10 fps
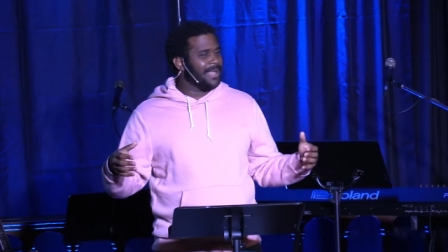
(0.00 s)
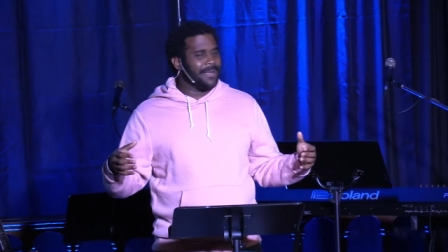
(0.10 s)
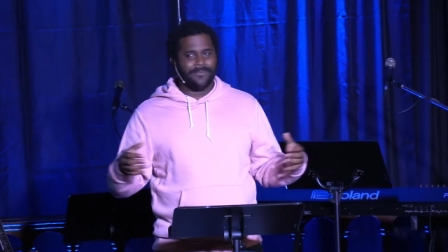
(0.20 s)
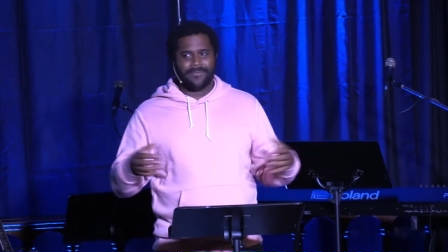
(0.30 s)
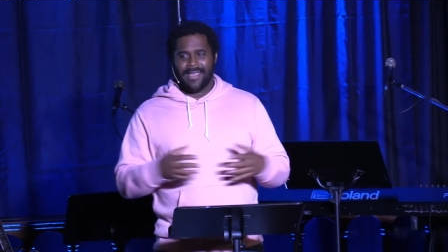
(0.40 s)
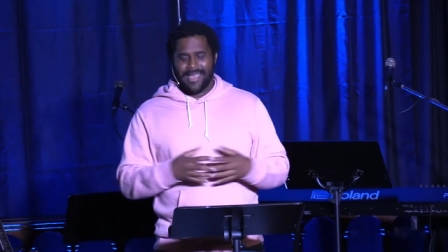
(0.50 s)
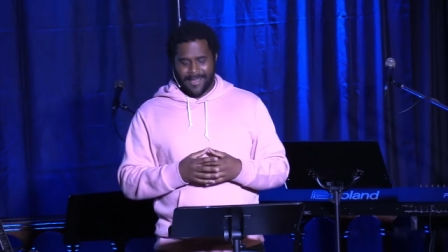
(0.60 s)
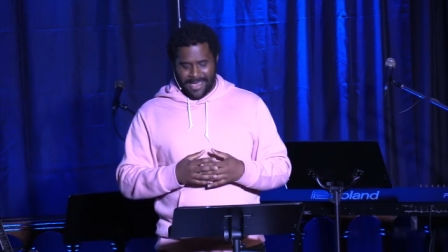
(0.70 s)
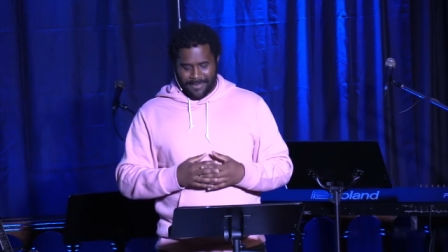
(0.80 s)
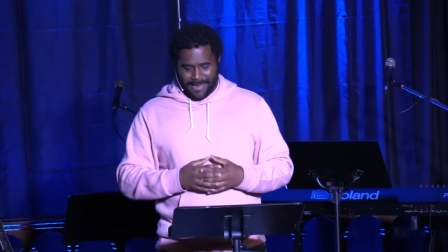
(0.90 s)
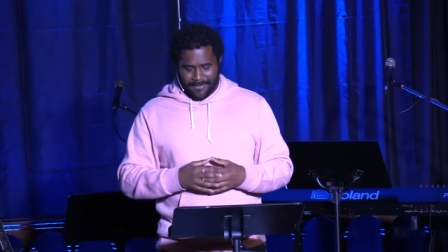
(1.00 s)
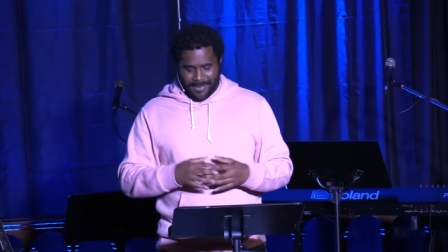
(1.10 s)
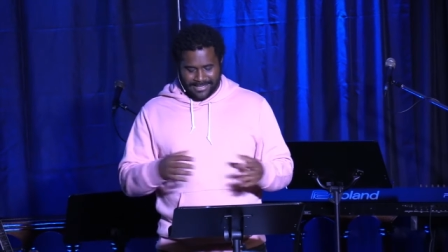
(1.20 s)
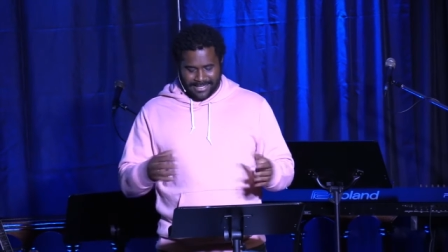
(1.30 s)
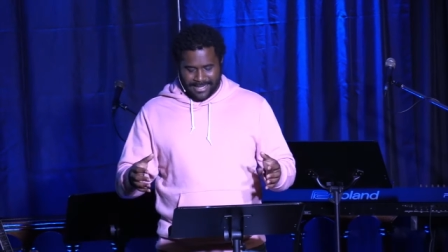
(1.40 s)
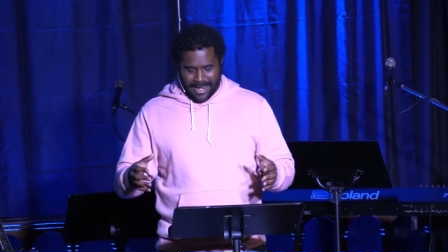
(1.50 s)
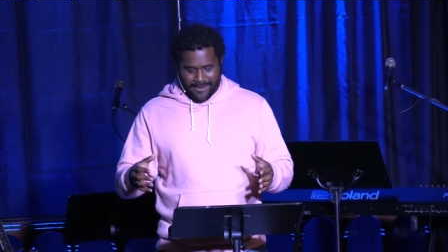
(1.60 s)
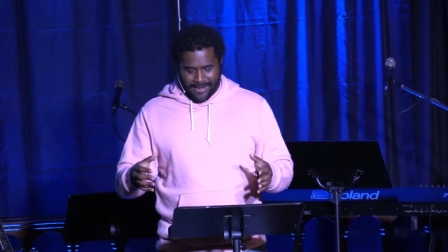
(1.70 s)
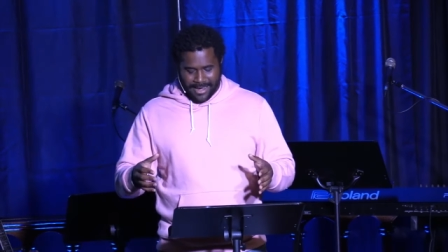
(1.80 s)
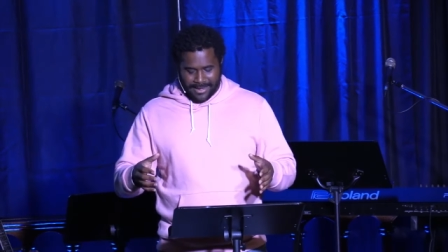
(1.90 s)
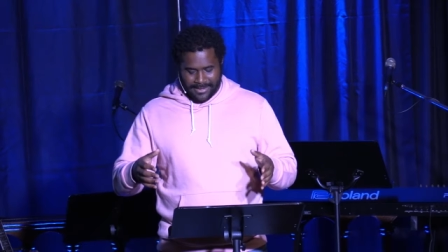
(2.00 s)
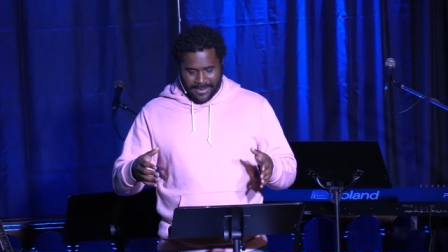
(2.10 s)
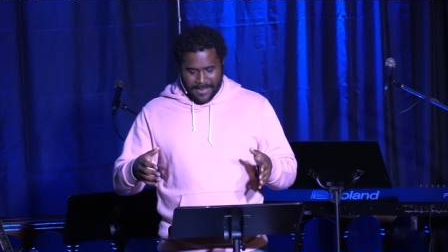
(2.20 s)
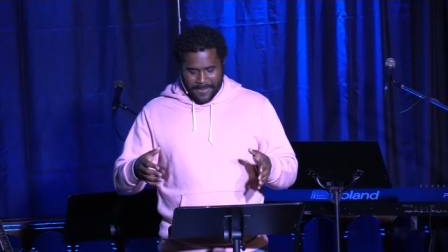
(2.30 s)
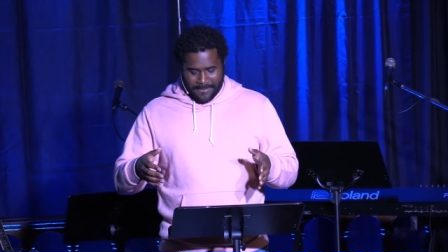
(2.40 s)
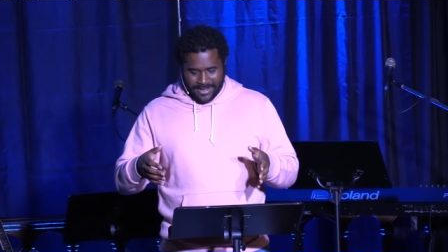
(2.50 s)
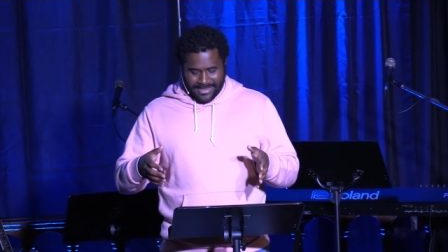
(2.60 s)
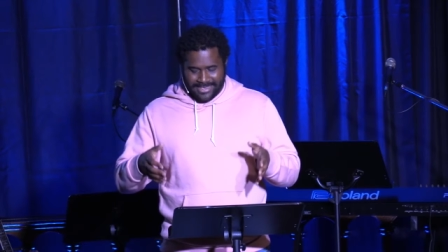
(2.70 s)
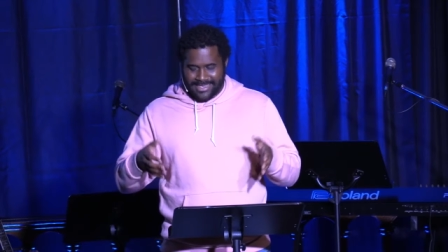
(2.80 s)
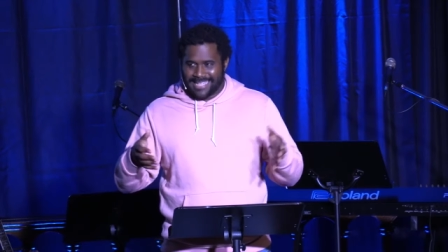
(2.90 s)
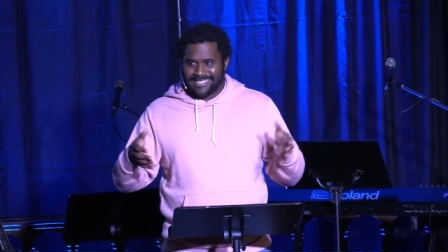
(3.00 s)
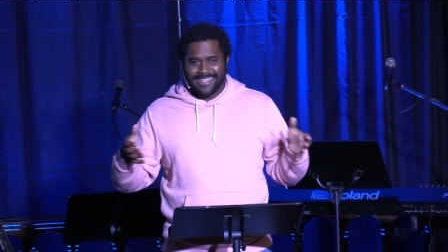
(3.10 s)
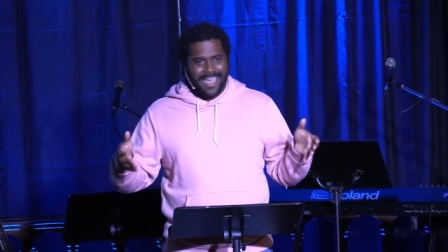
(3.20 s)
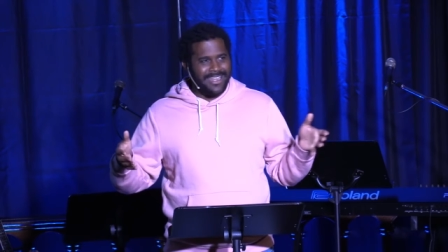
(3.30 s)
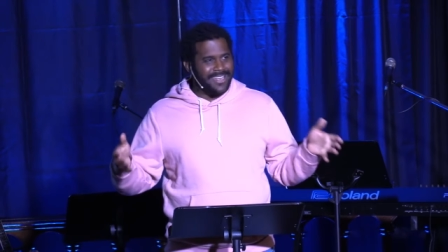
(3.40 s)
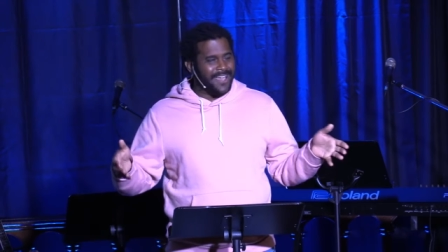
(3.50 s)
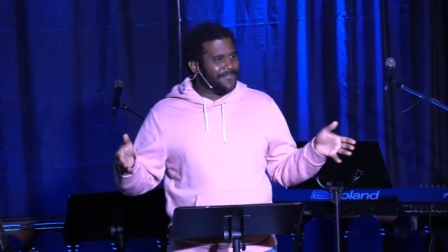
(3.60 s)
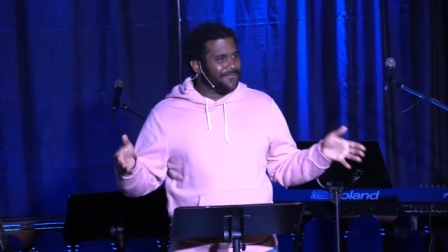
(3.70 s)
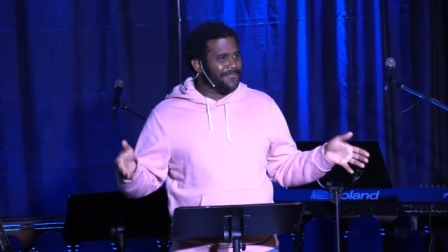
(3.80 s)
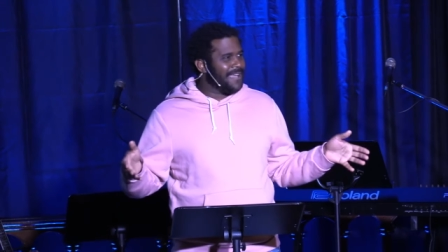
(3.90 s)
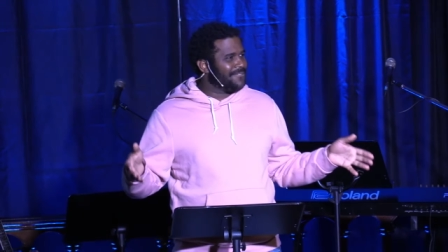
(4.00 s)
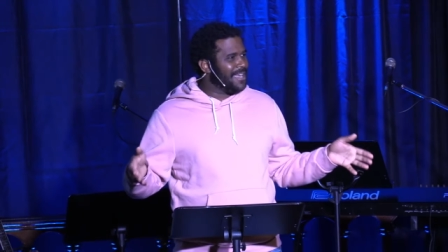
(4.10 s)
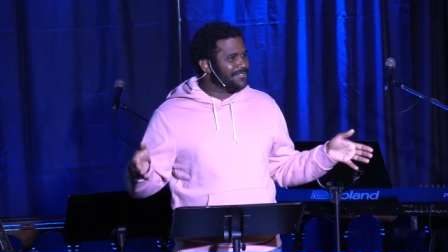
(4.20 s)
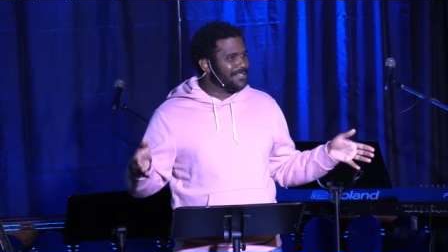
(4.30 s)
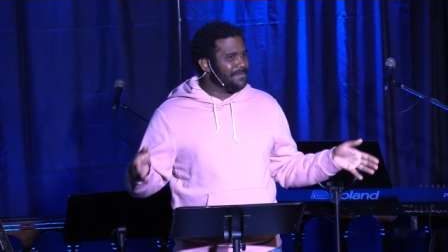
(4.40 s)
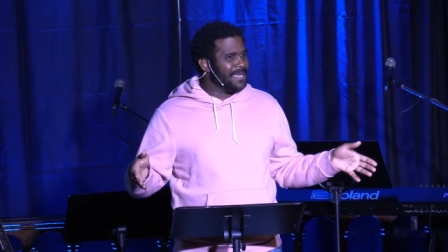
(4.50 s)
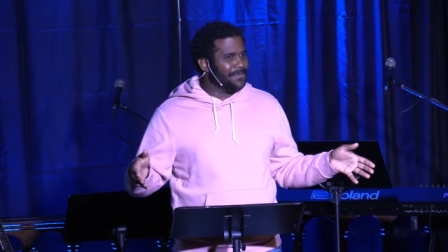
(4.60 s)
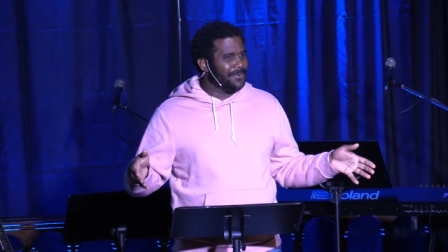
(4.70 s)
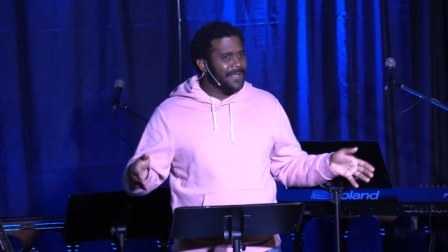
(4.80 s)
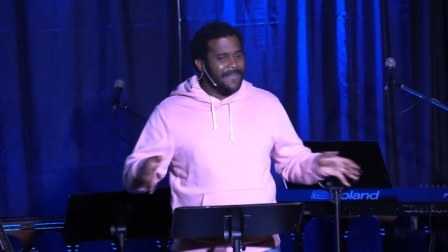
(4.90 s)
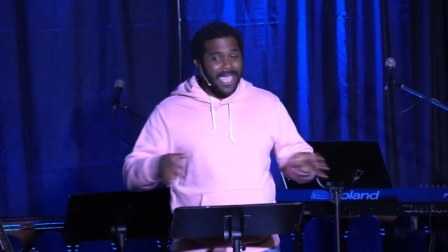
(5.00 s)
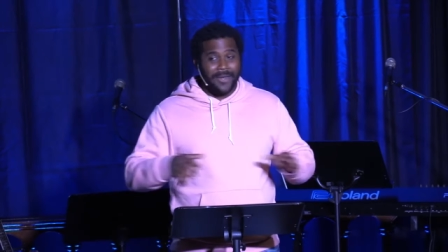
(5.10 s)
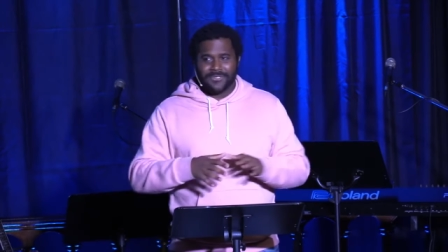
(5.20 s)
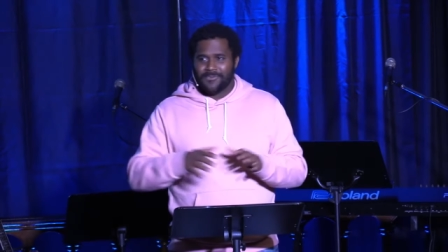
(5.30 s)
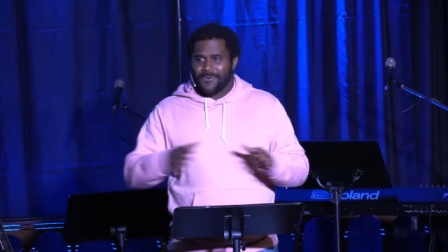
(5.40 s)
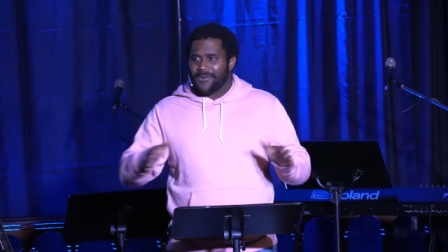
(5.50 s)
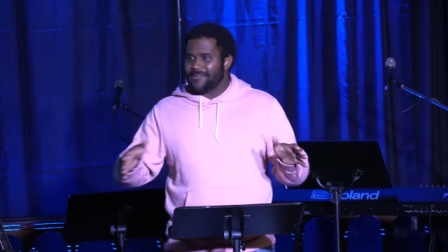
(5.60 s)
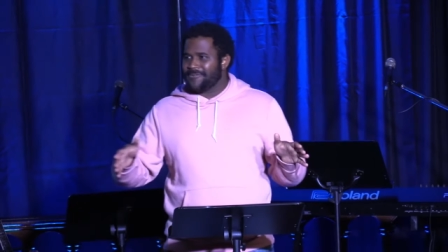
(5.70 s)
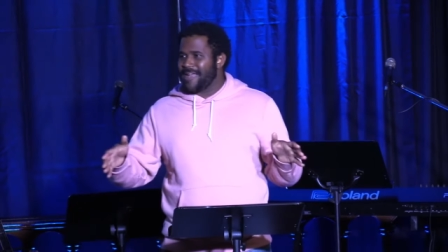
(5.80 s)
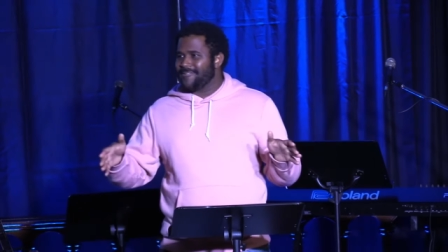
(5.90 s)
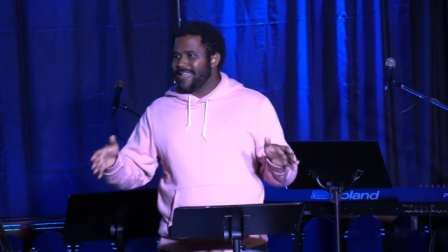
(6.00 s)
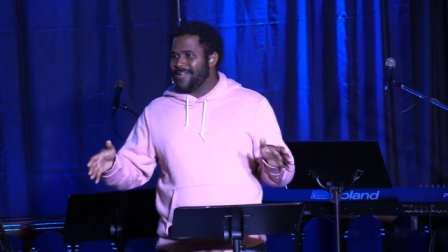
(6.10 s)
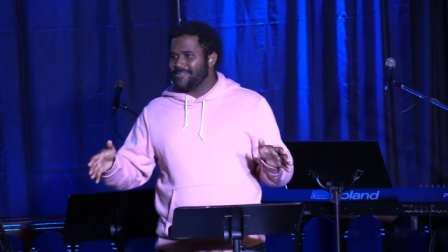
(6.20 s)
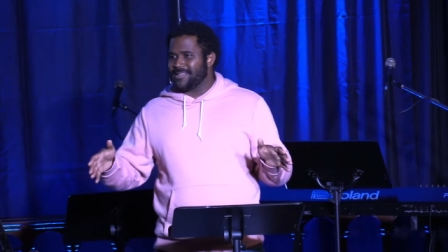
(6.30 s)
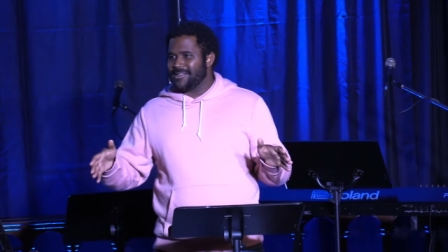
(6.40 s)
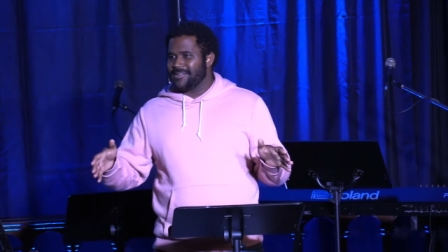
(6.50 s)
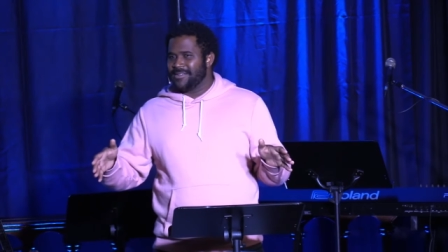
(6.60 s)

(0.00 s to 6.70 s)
I'm, I'm not a big pescatarian but that's not enough for 5,000 people. And it was more than 5,000,